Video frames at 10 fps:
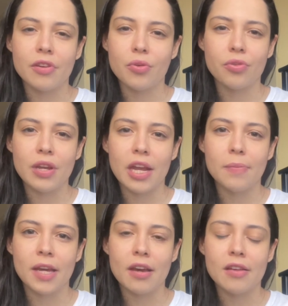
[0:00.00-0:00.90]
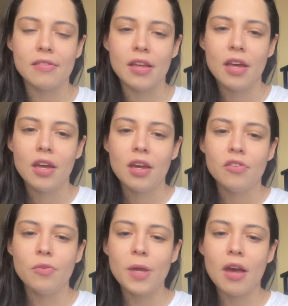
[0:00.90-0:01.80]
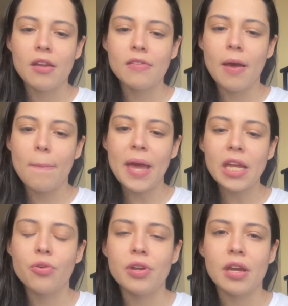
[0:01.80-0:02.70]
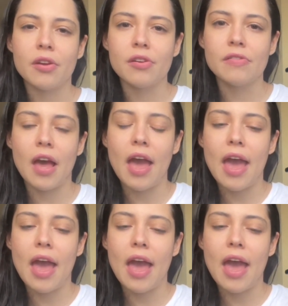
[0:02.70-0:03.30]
create, because to be honest, many creators